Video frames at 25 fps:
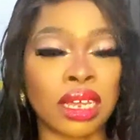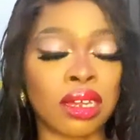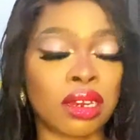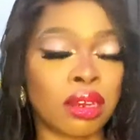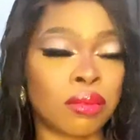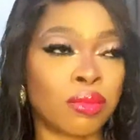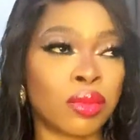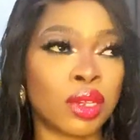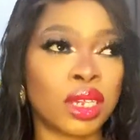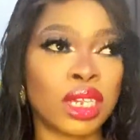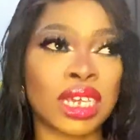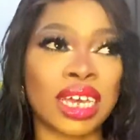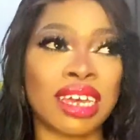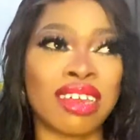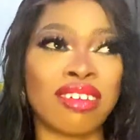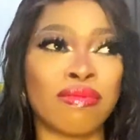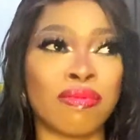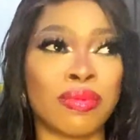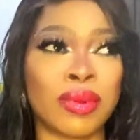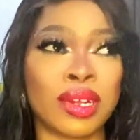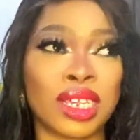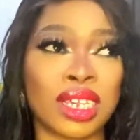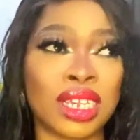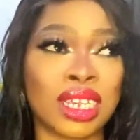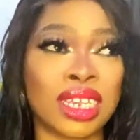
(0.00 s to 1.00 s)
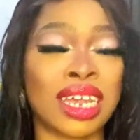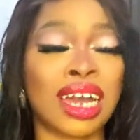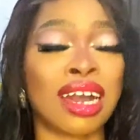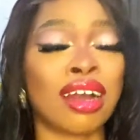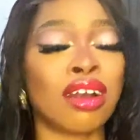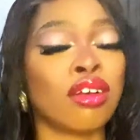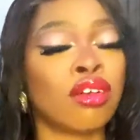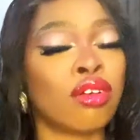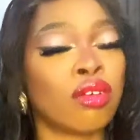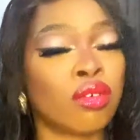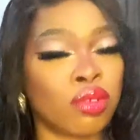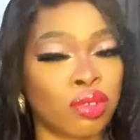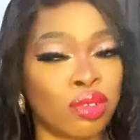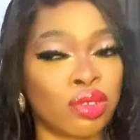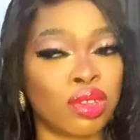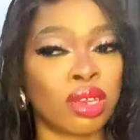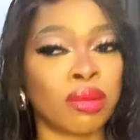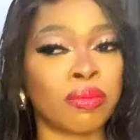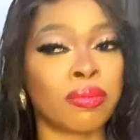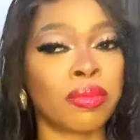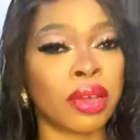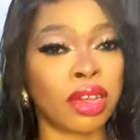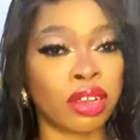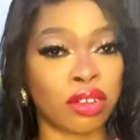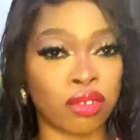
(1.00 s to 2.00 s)
And I'm this kind of person that goes to the
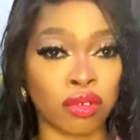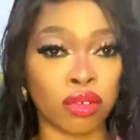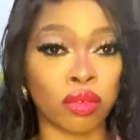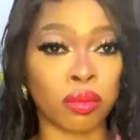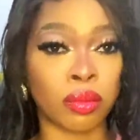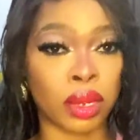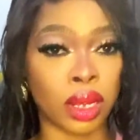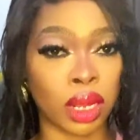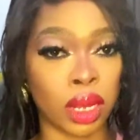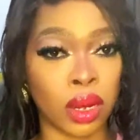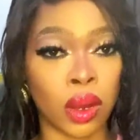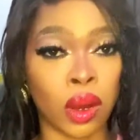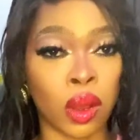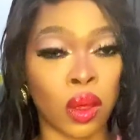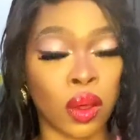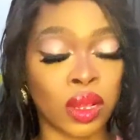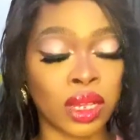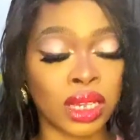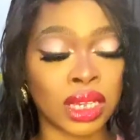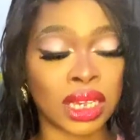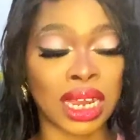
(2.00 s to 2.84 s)
bedroom a lot.